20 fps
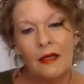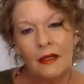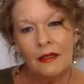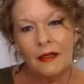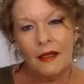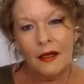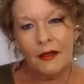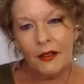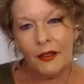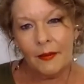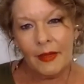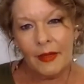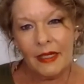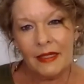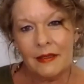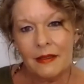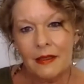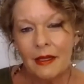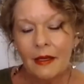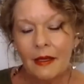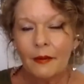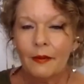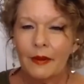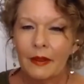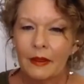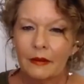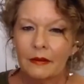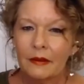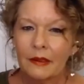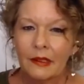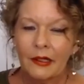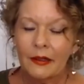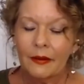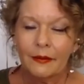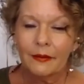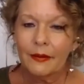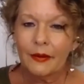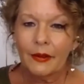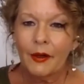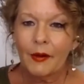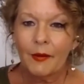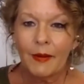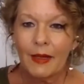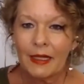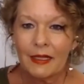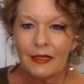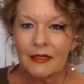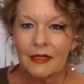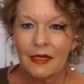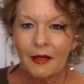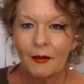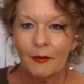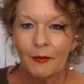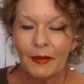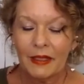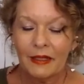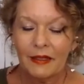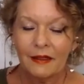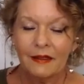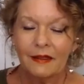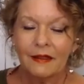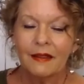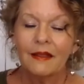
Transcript: Now you might say, well, nobody's helping.